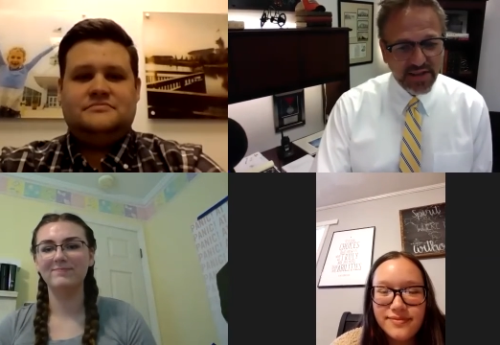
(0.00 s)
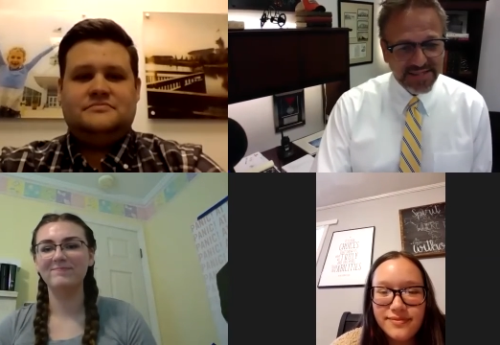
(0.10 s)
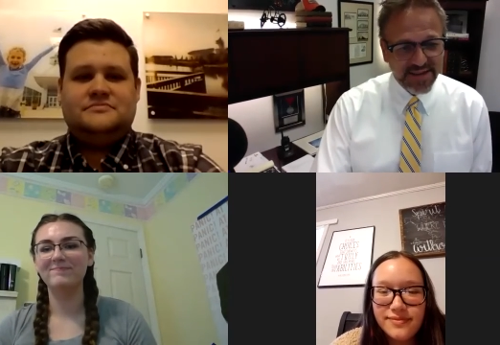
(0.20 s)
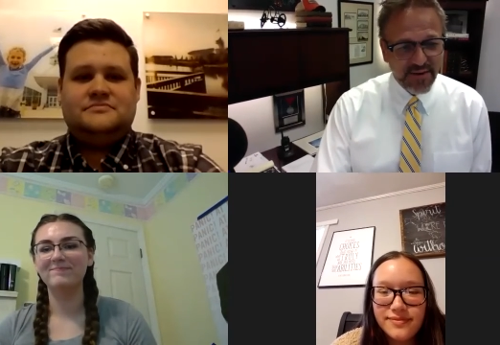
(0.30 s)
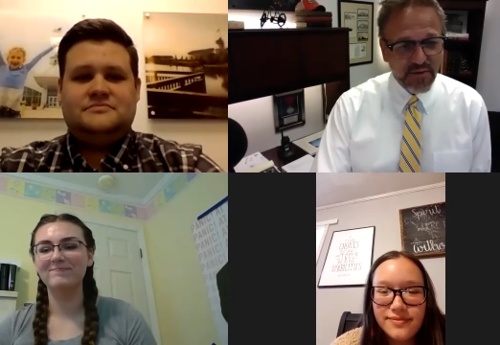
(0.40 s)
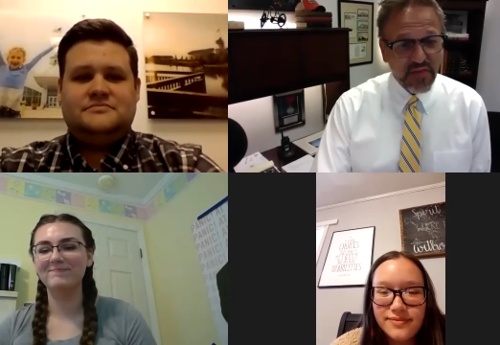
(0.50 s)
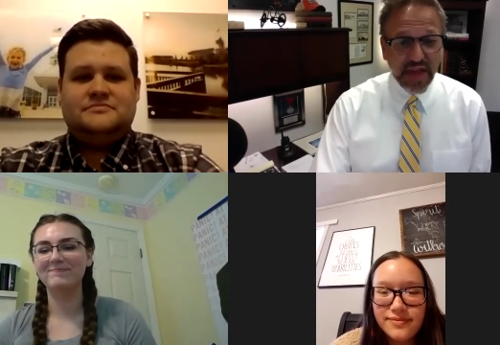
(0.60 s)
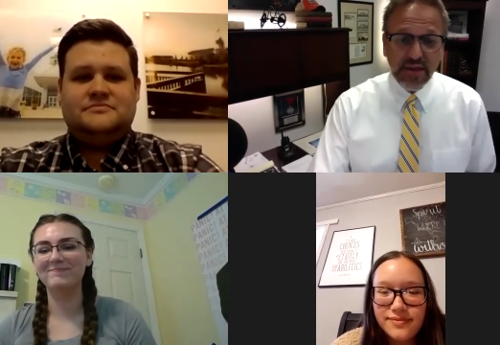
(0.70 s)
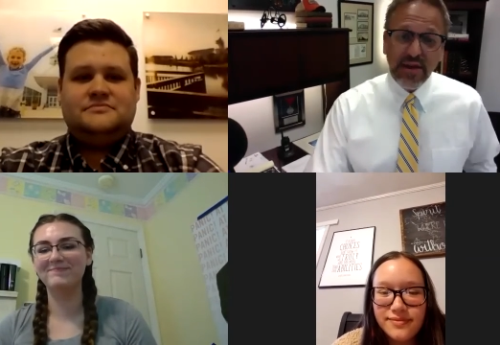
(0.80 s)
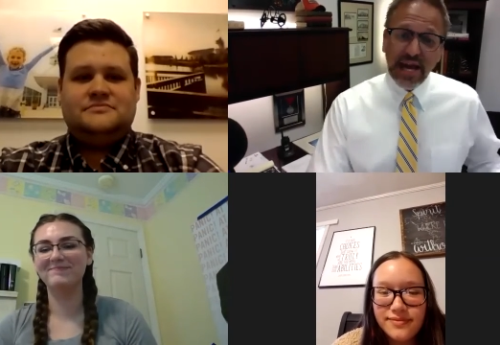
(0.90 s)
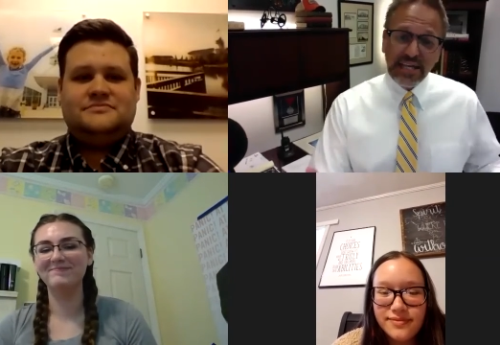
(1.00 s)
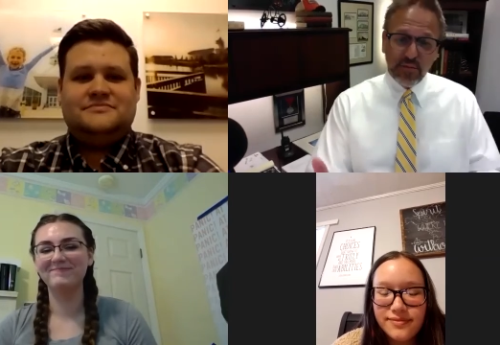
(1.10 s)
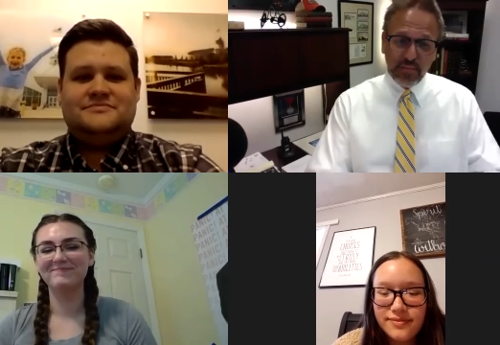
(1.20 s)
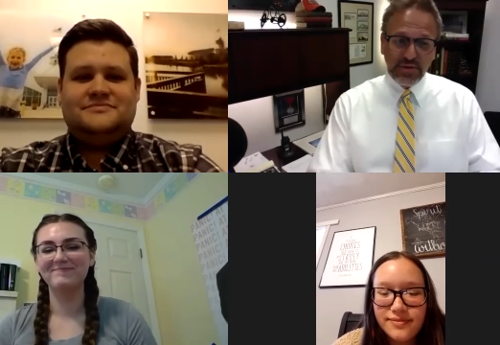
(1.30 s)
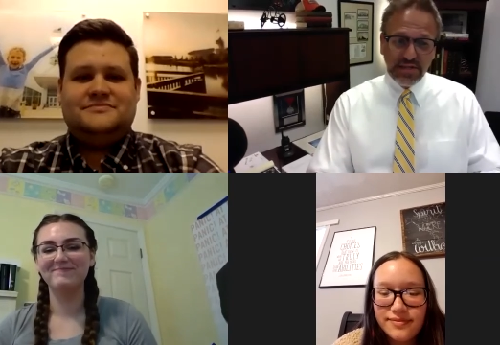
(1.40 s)
Speaker 1: So, thank you guys for
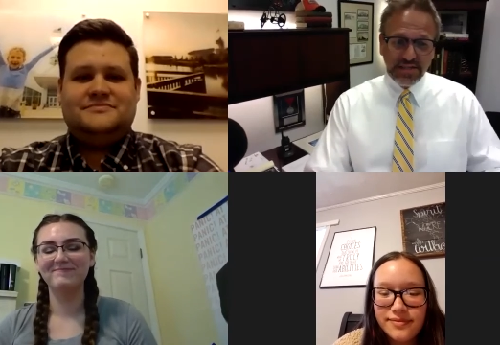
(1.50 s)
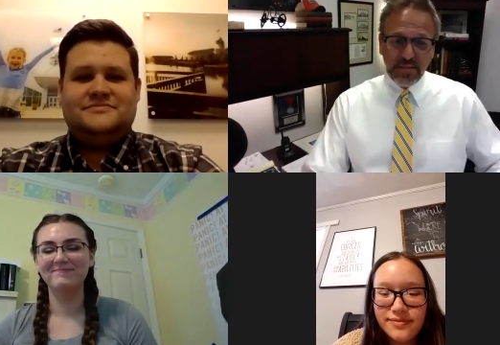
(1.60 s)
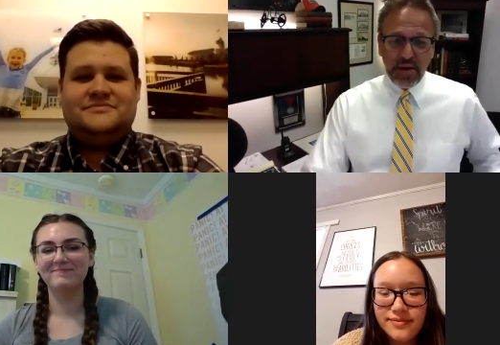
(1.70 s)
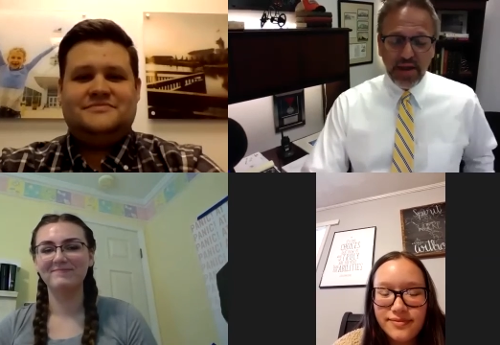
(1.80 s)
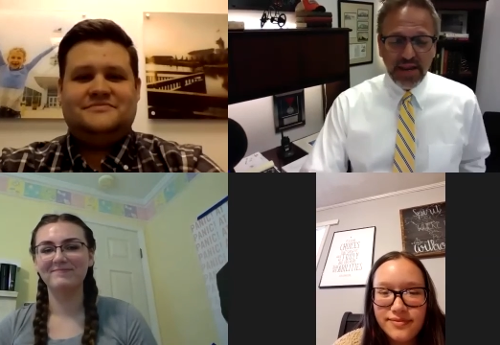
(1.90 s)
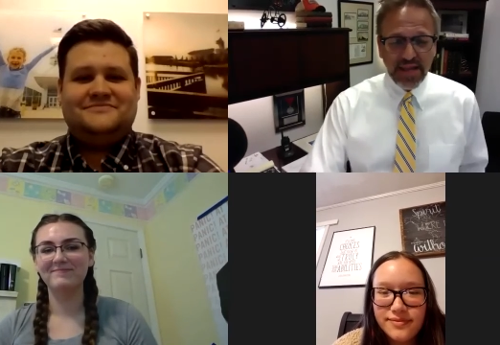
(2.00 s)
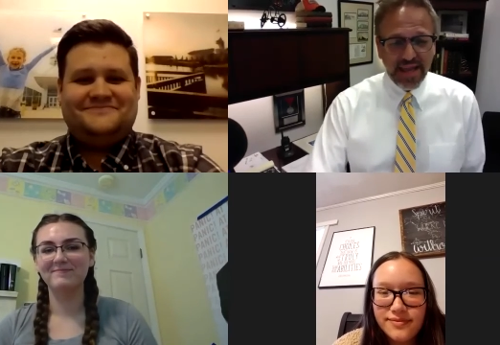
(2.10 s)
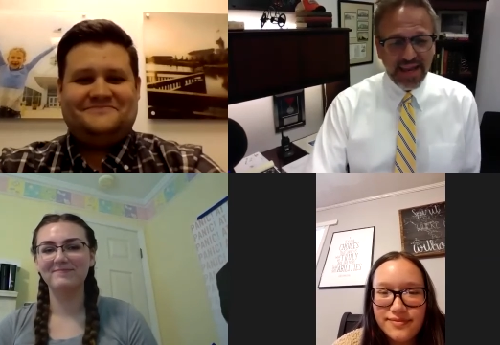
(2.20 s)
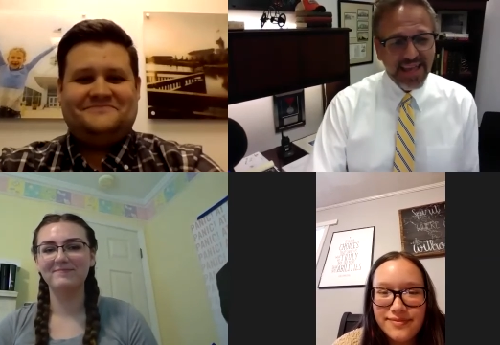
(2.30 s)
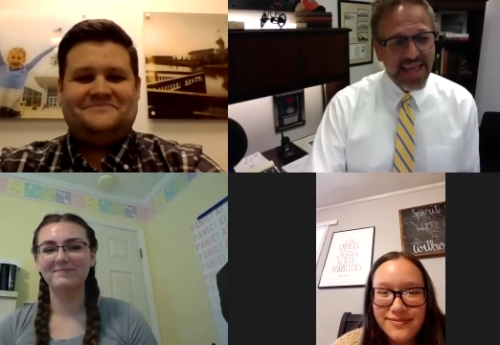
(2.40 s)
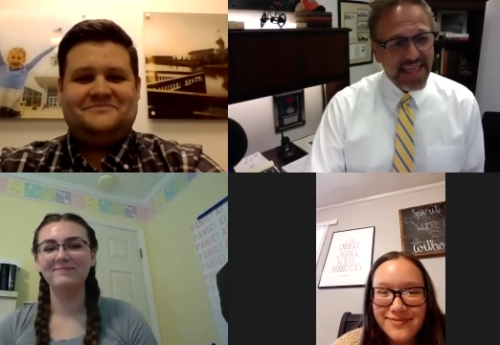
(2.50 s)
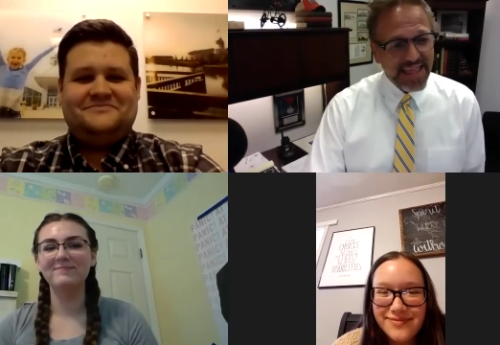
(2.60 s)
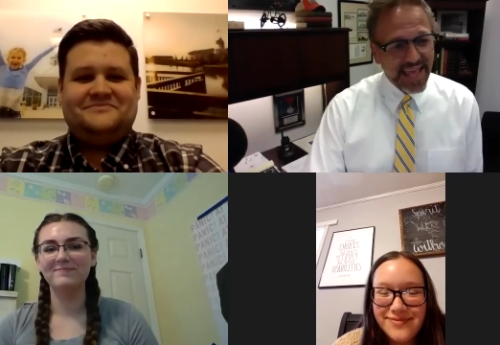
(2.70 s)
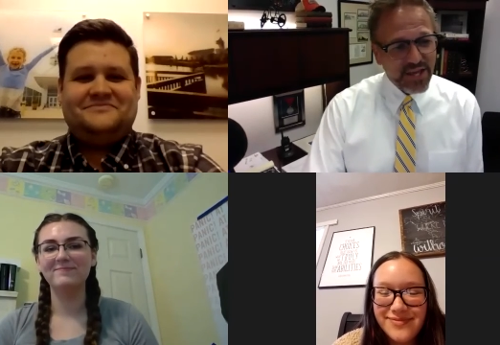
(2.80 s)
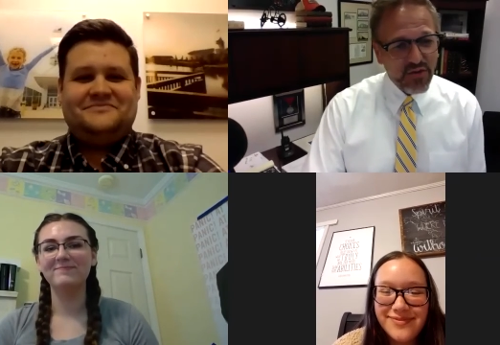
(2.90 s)
participating, and
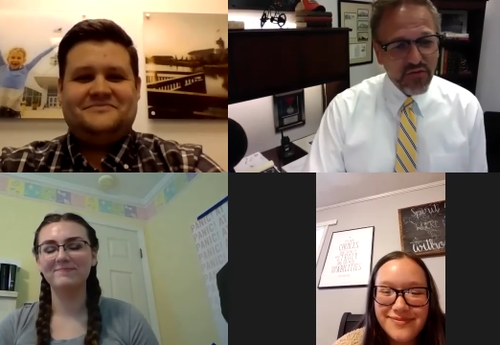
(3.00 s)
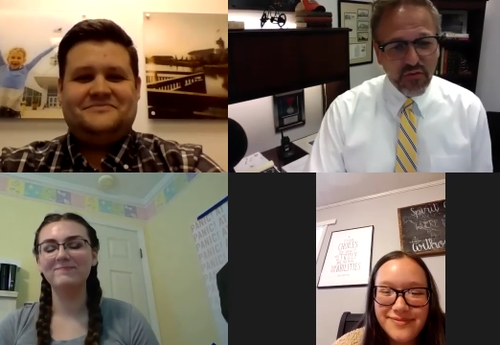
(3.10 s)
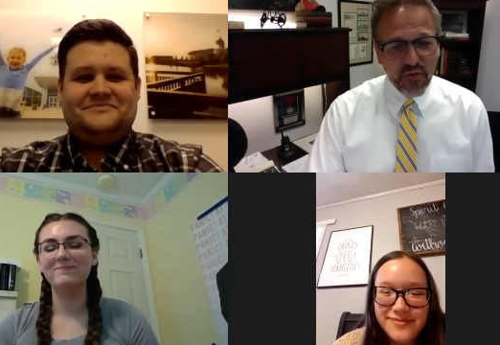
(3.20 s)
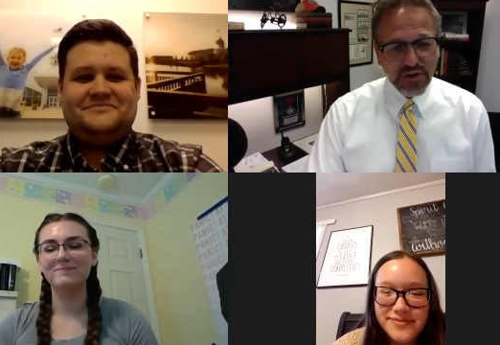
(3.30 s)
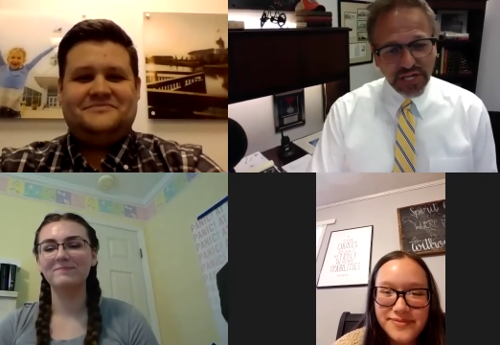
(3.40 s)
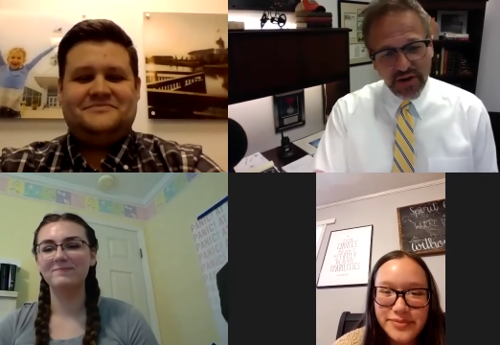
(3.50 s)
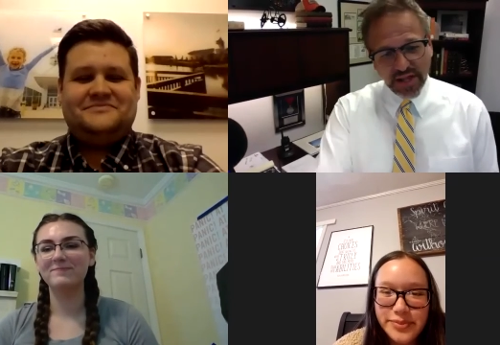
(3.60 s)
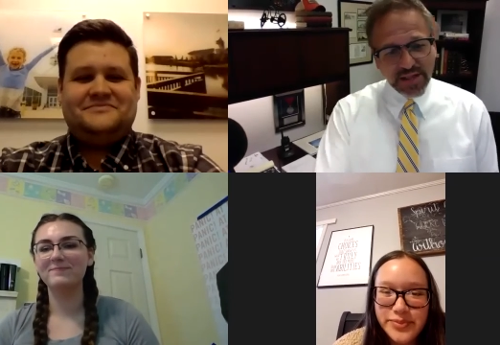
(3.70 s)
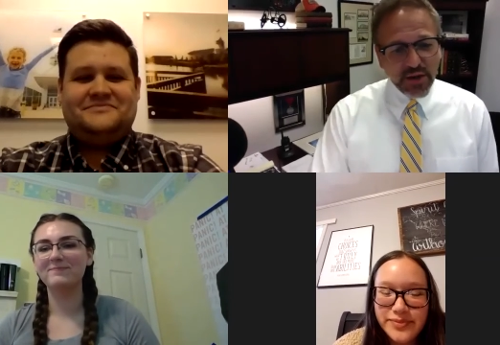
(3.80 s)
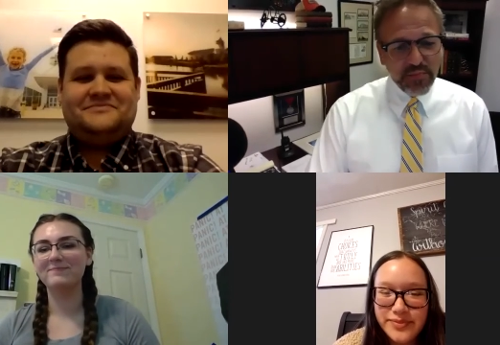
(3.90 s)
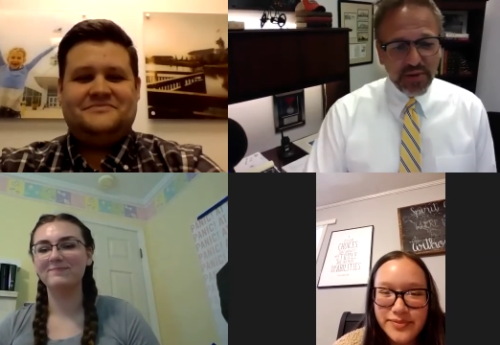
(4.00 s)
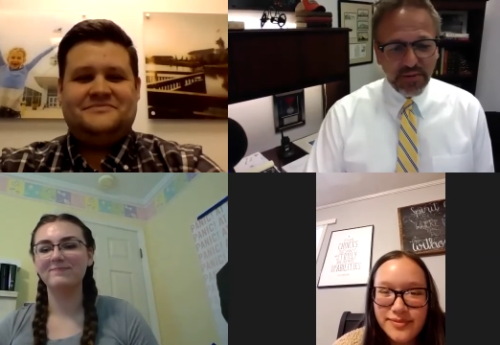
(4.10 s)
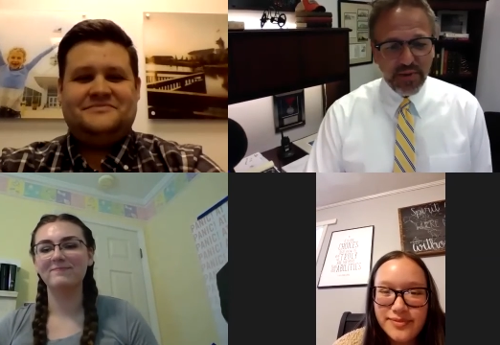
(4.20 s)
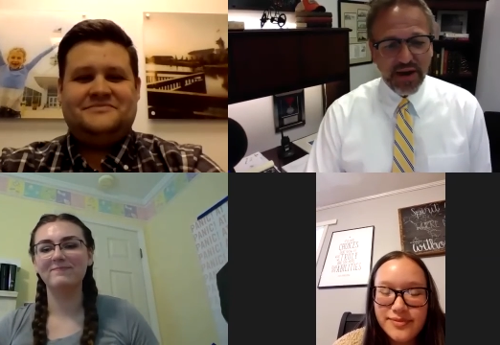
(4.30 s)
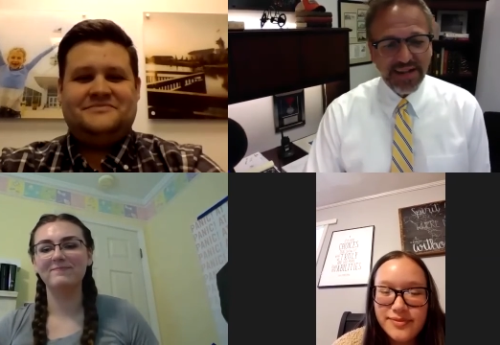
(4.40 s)
thank you for sharing a little bit
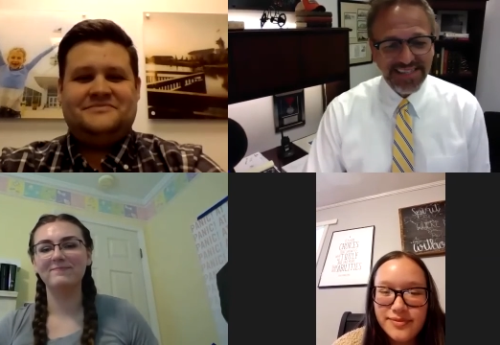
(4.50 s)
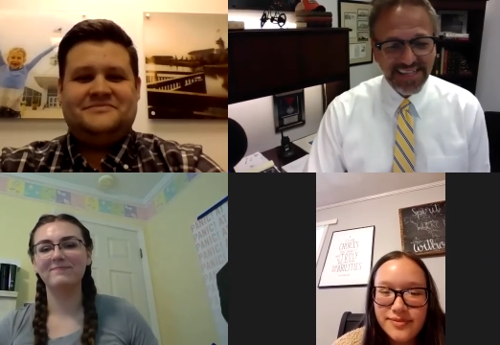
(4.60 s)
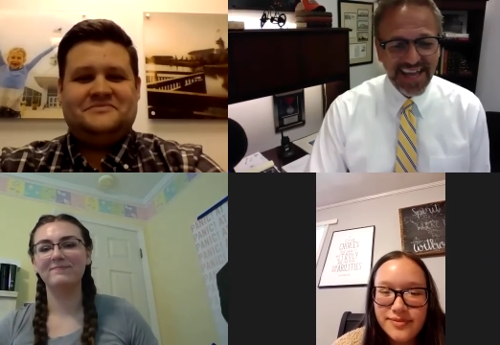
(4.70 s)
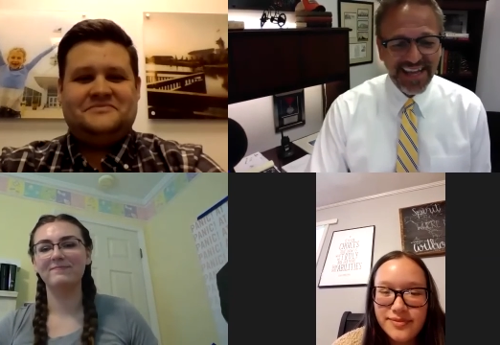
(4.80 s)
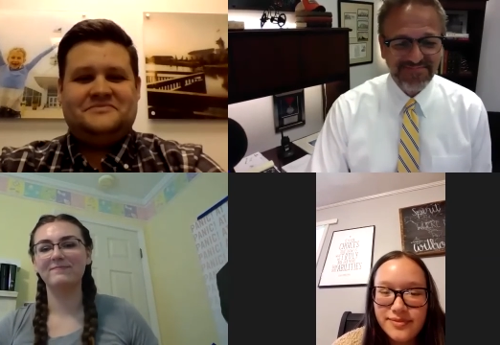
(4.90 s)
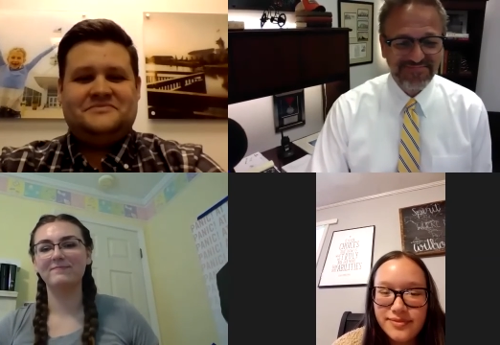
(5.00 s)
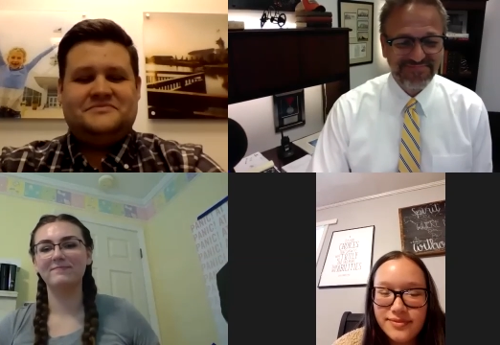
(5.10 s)
about it today.